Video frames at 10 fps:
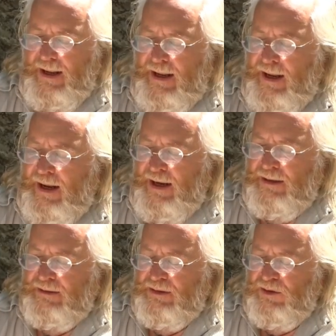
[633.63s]

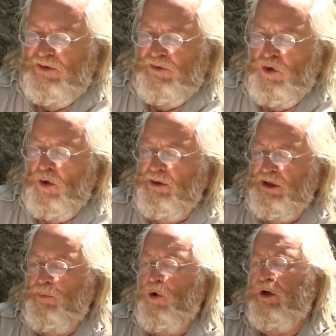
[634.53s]
And normally
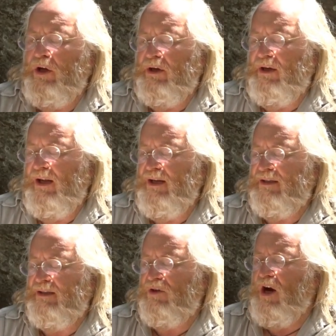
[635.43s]
the book is
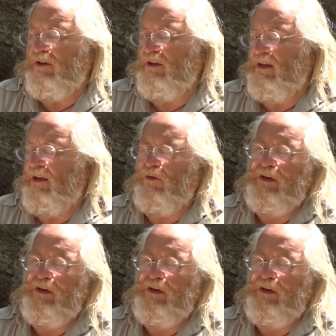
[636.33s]
structured that on